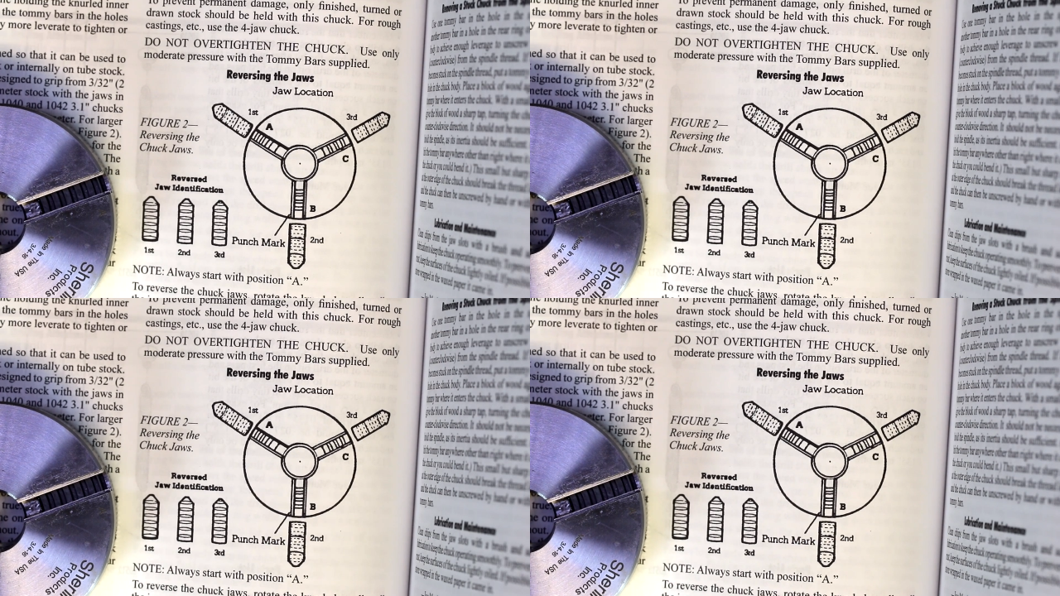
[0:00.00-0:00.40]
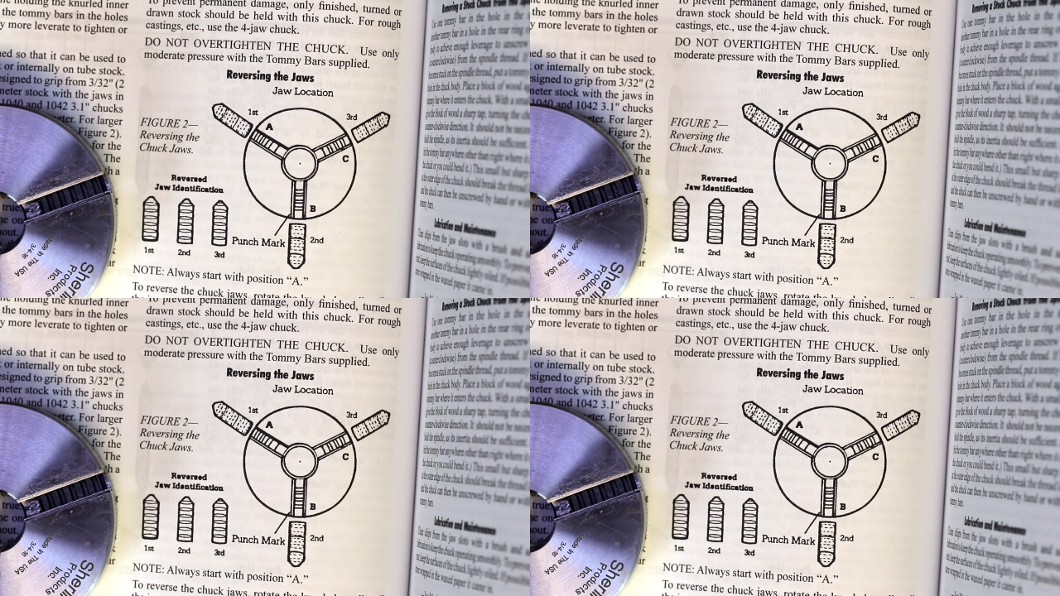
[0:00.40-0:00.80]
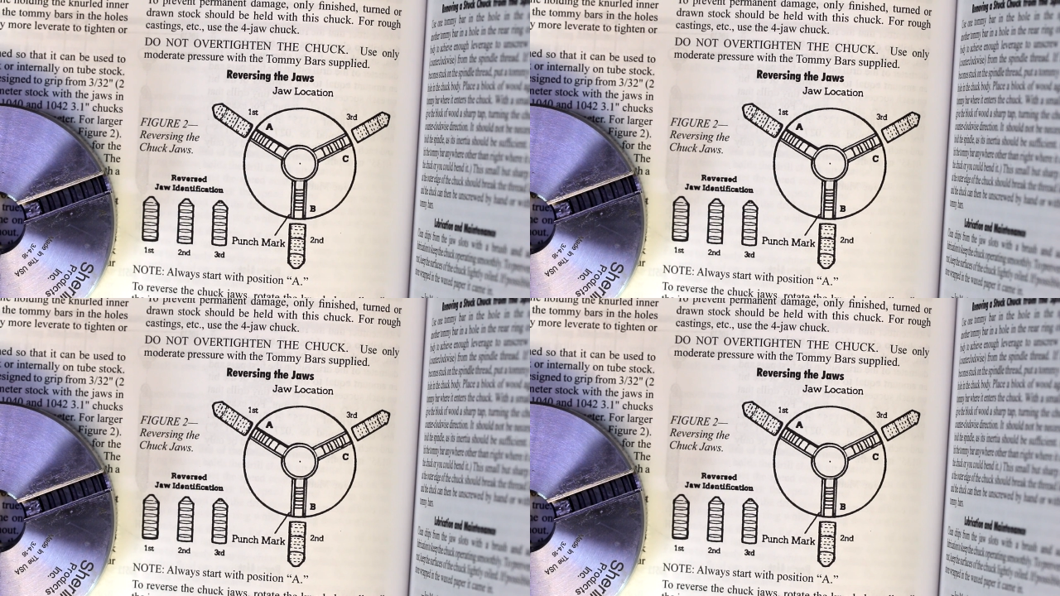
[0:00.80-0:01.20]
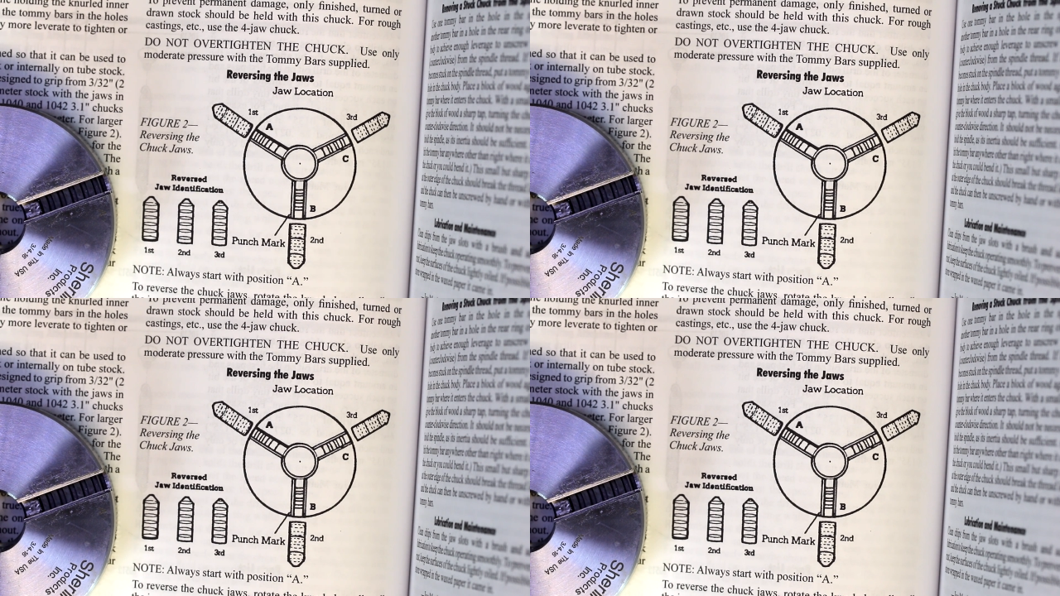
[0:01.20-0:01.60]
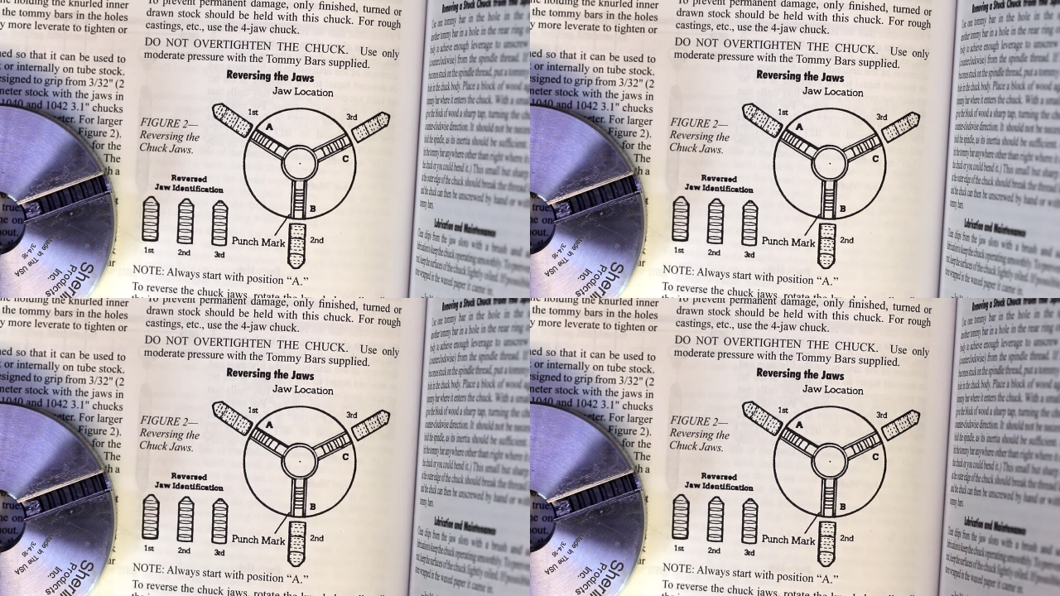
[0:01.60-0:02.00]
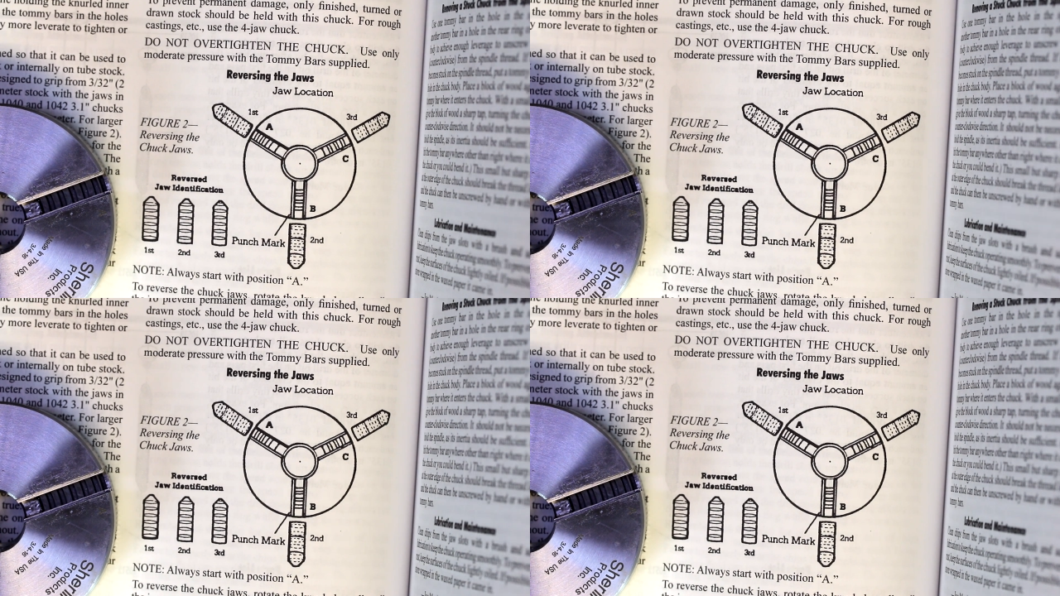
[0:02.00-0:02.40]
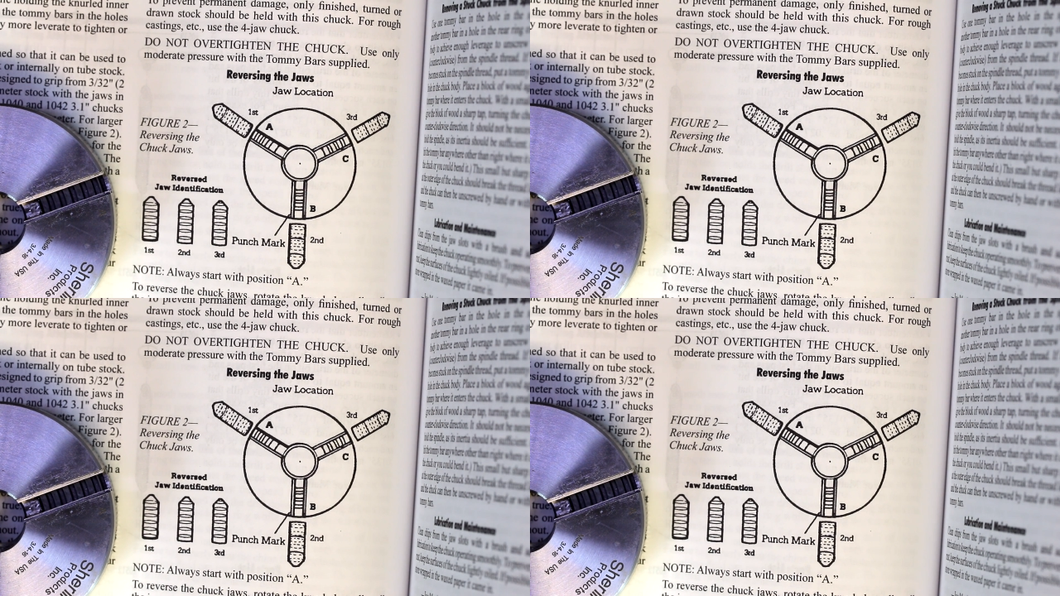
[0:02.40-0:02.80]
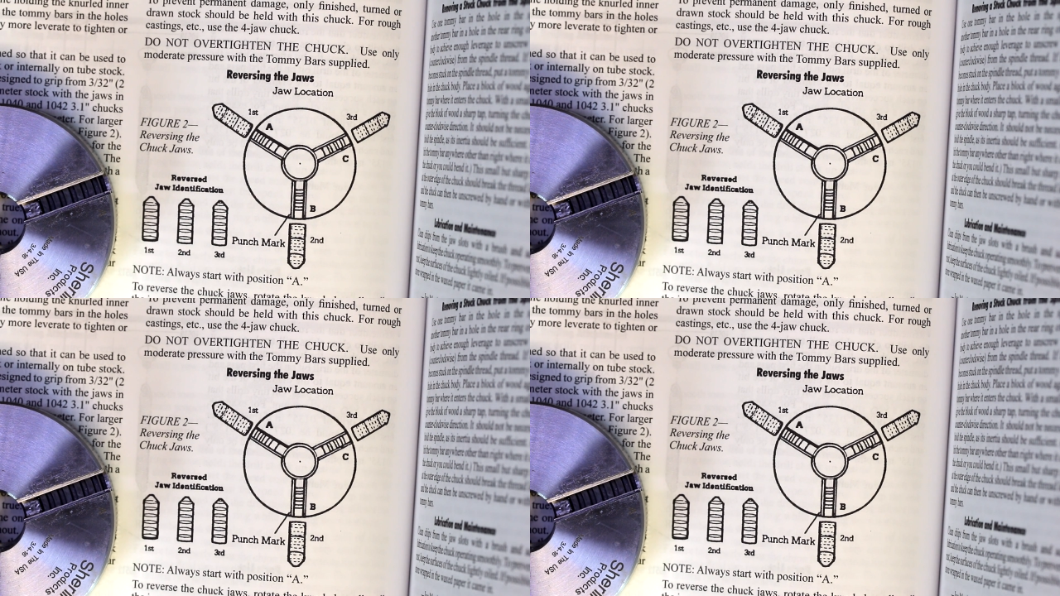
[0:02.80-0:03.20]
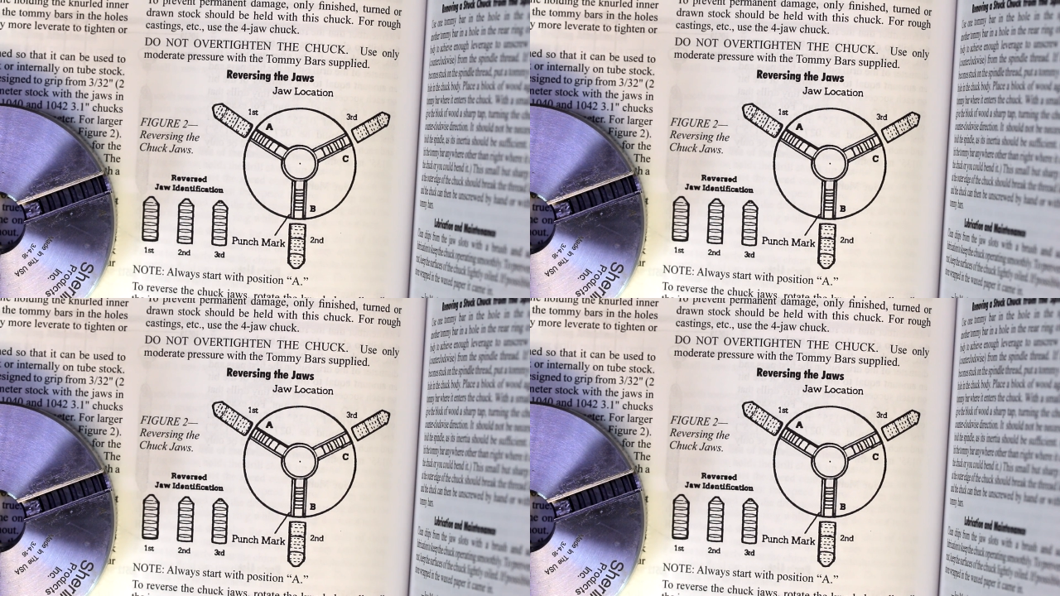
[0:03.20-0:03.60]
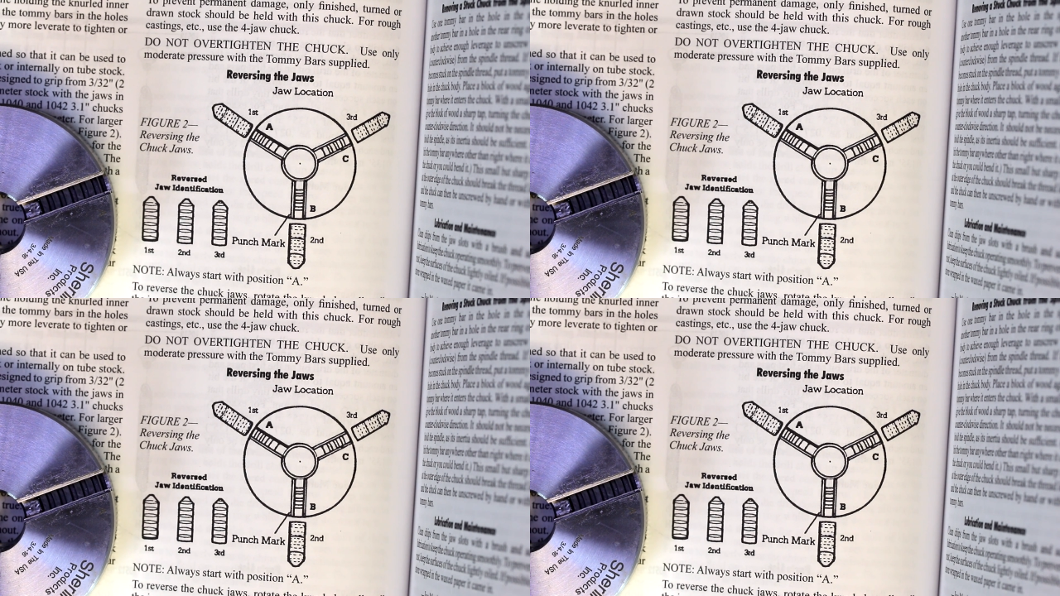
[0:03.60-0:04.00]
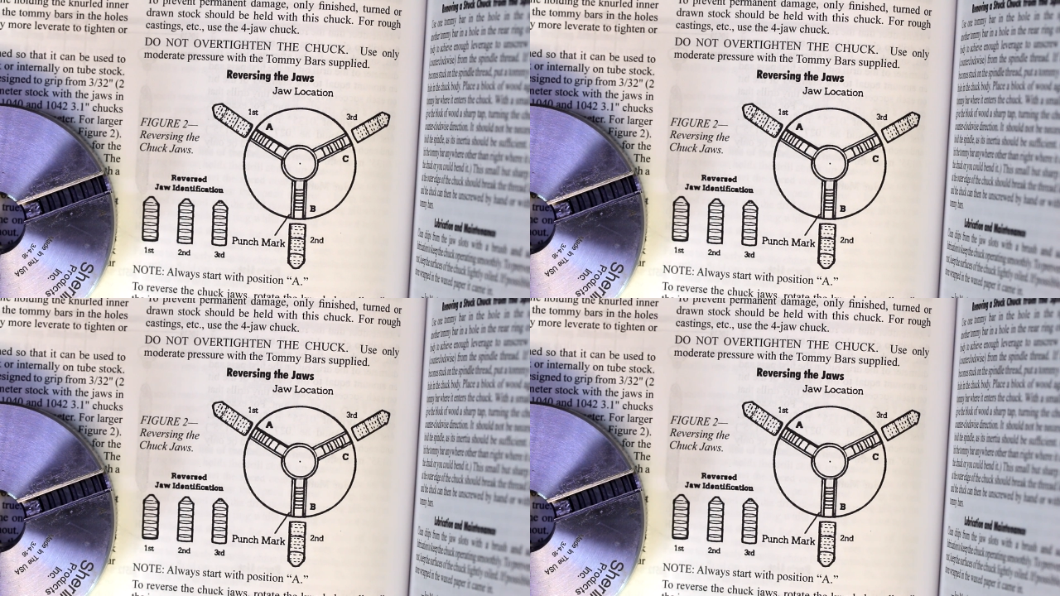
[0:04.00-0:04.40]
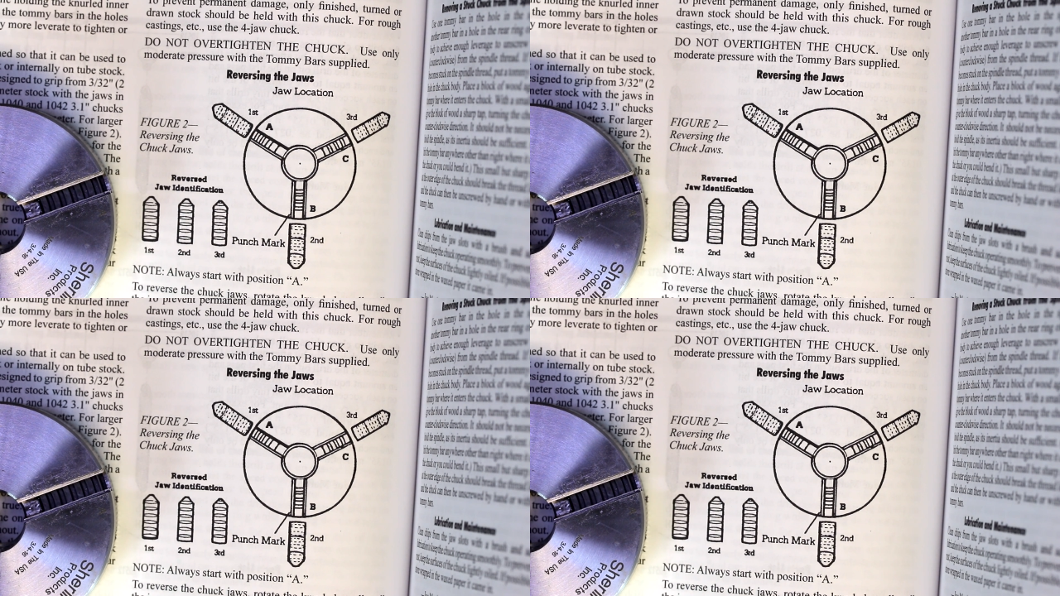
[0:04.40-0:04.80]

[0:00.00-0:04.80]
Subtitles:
[unreadable: no face in view]